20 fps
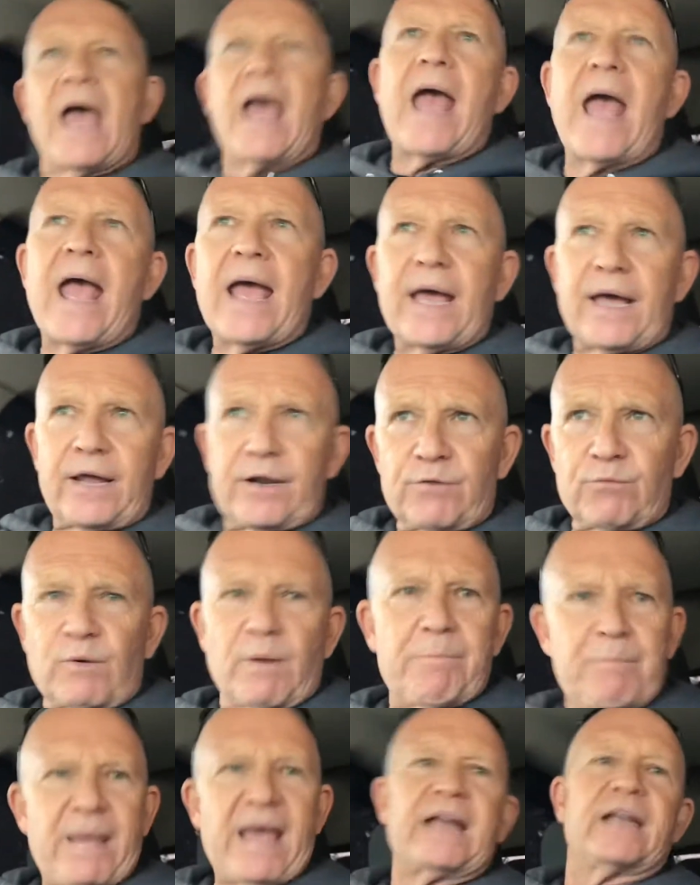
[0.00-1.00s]
and
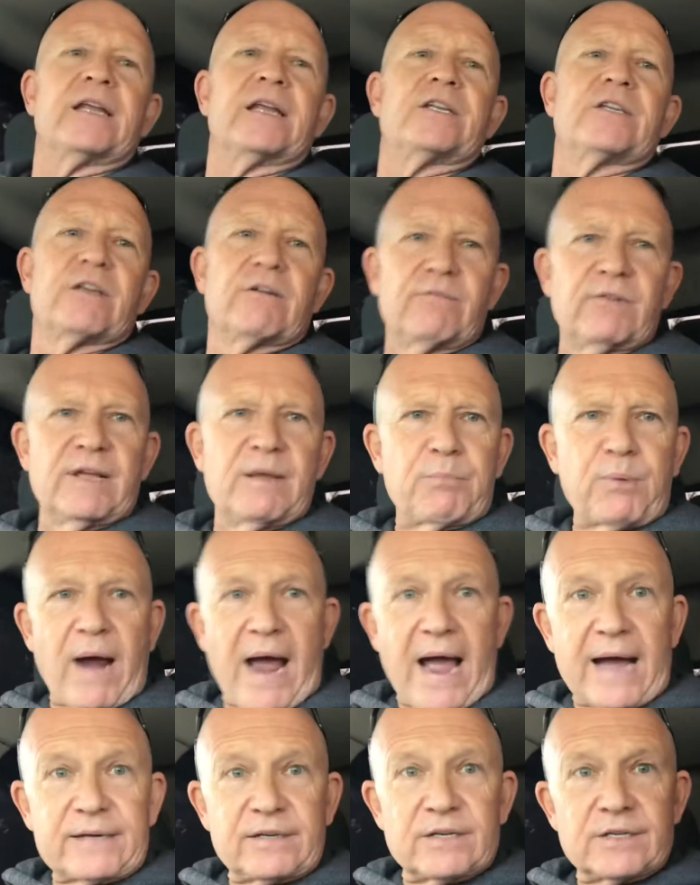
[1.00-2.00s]
repetitively
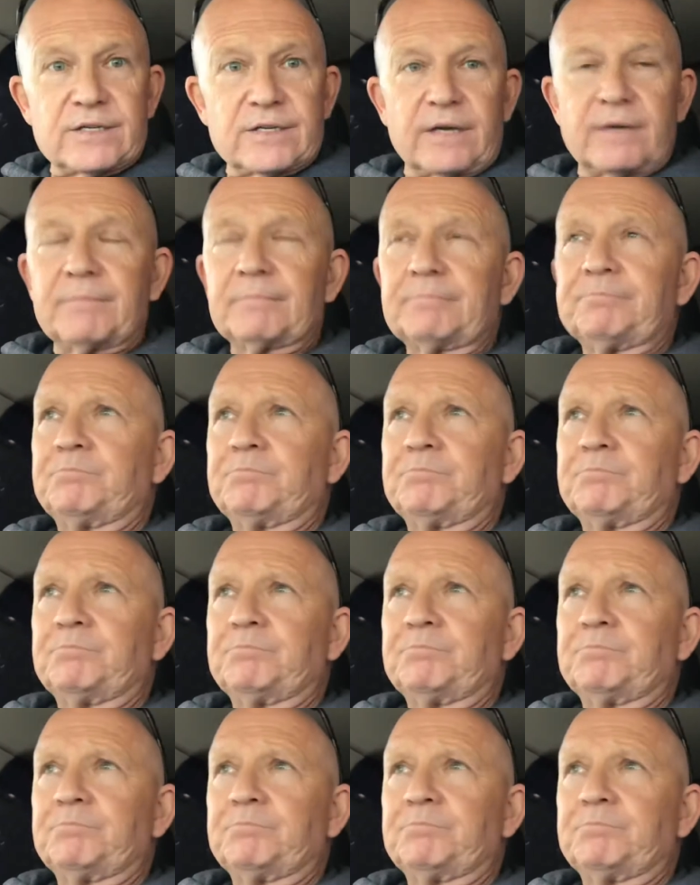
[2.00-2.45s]
practice it.